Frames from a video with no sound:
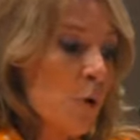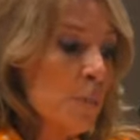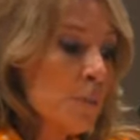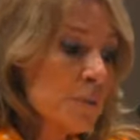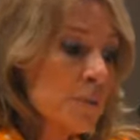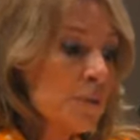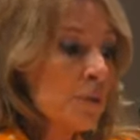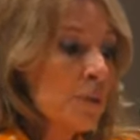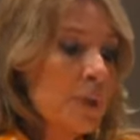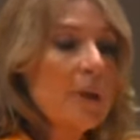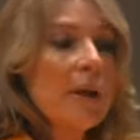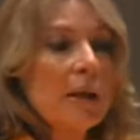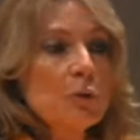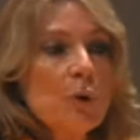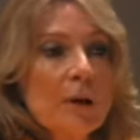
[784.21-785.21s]
hopes,
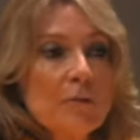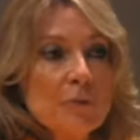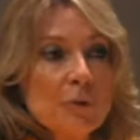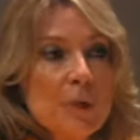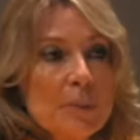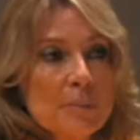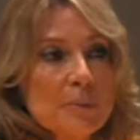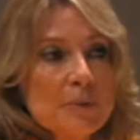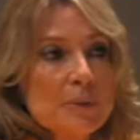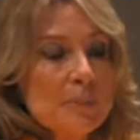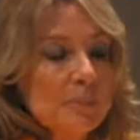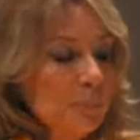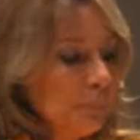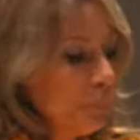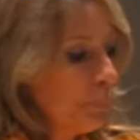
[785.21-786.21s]
and to have dreams.
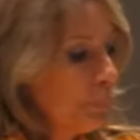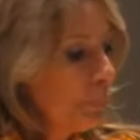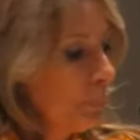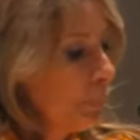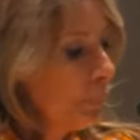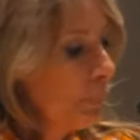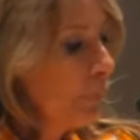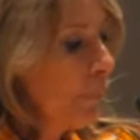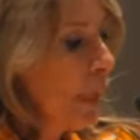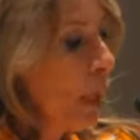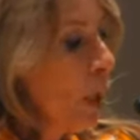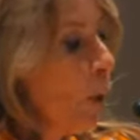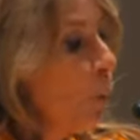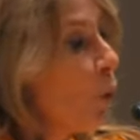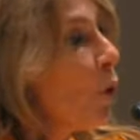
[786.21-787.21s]

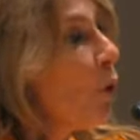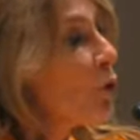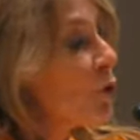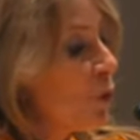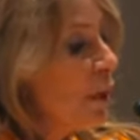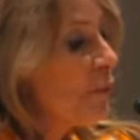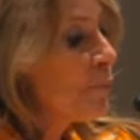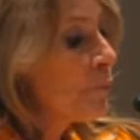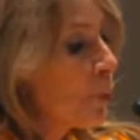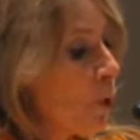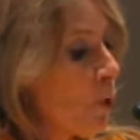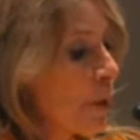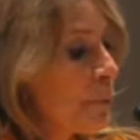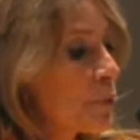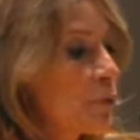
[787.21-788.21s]
We also have
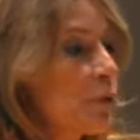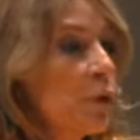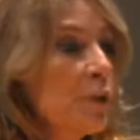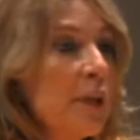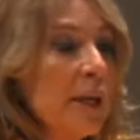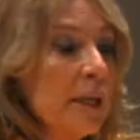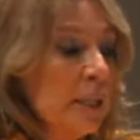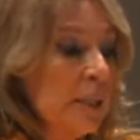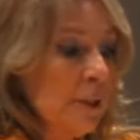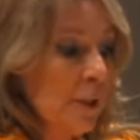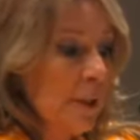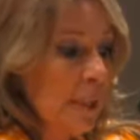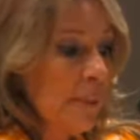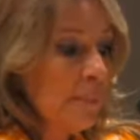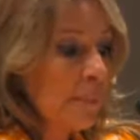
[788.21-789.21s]
programs for the
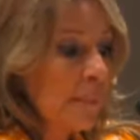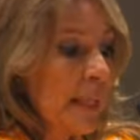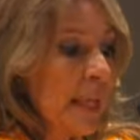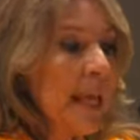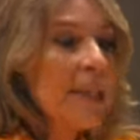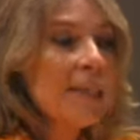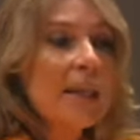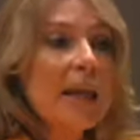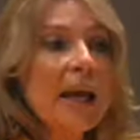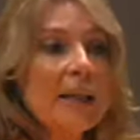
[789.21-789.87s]
elderly and the